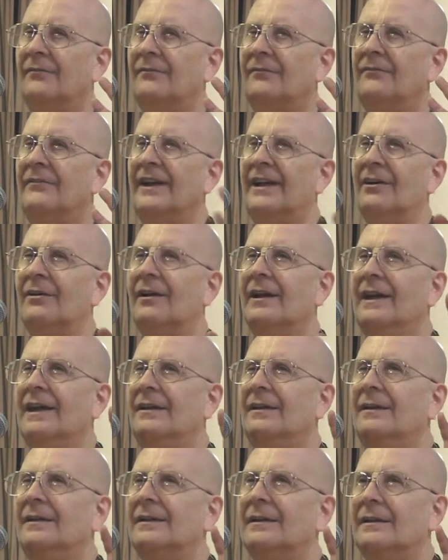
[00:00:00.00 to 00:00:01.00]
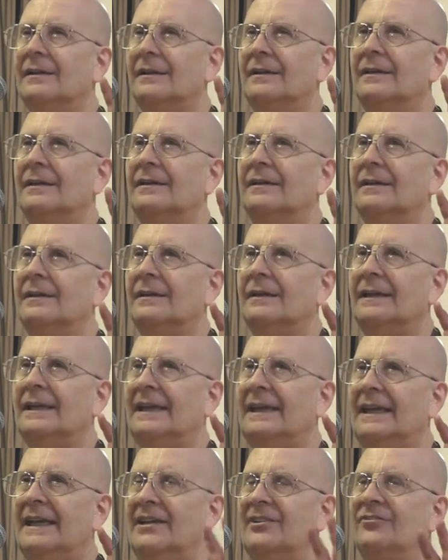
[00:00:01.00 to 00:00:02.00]
very
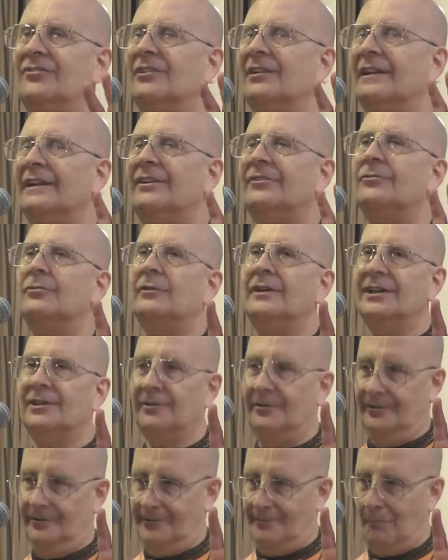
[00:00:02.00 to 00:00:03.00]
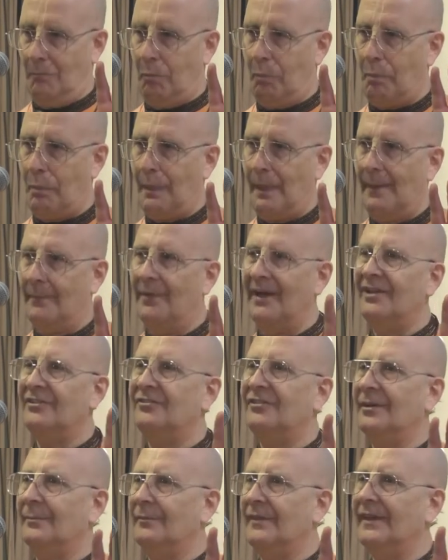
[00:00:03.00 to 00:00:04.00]
easily triggered by
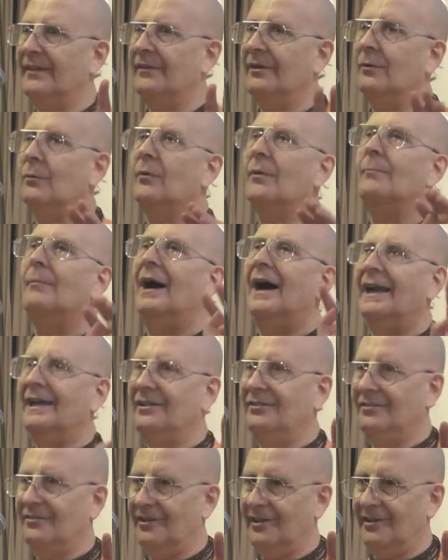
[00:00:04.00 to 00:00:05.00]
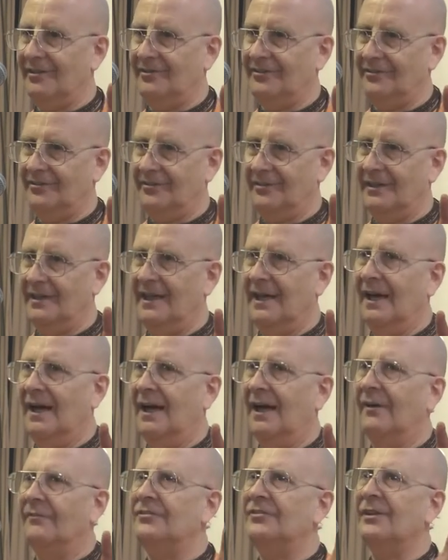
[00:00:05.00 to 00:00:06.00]
something that reminds us
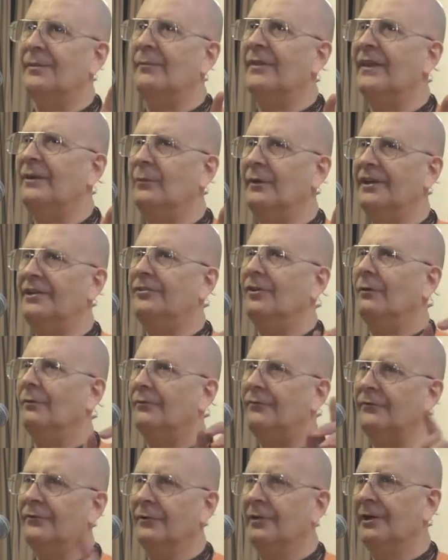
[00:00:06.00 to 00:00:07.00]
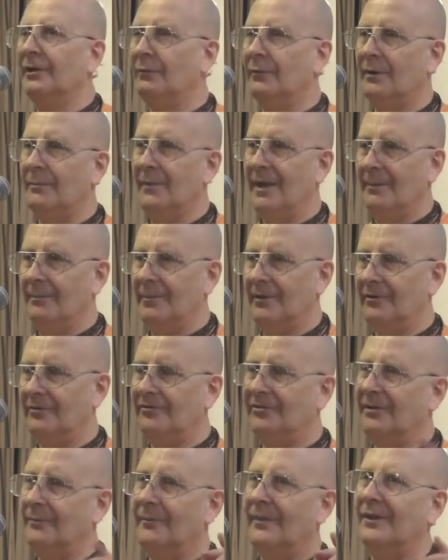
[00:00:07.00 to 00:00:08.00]
of something we don't fully remember,
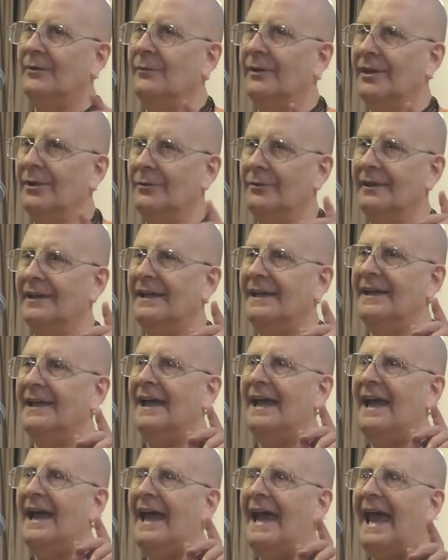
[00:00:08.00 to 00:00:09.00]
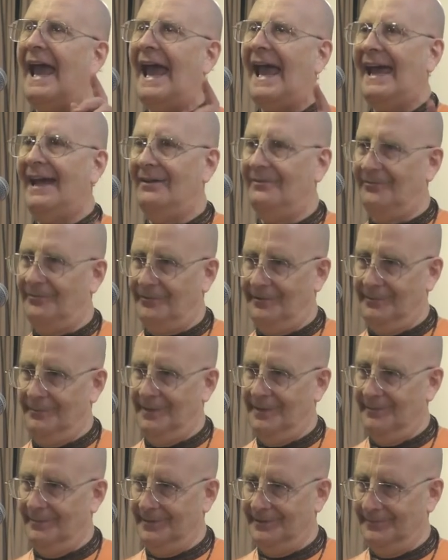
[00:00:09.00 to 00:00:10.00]
something we only half
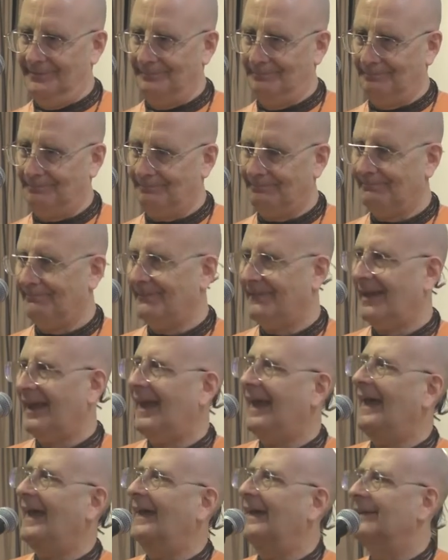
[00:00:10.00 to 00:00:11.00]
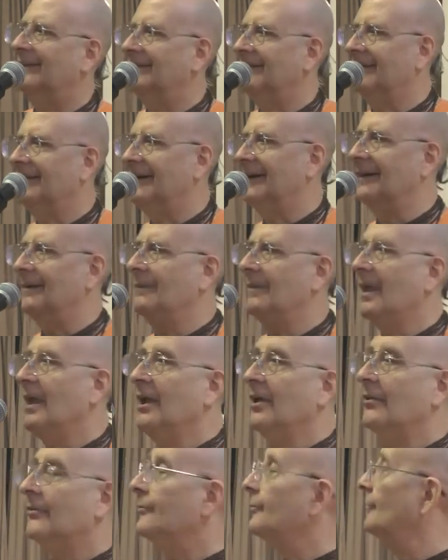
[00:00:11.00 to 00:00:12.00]
remember. And
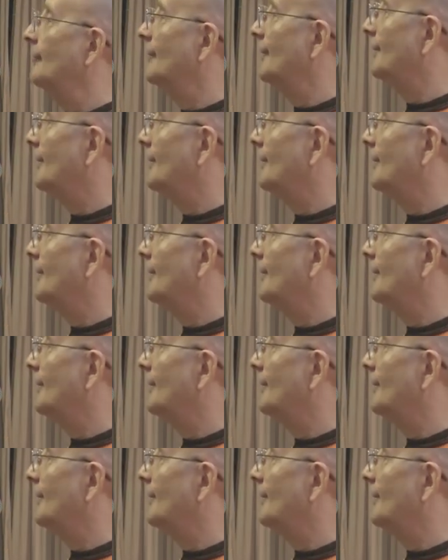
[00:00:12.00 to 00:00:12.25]
through the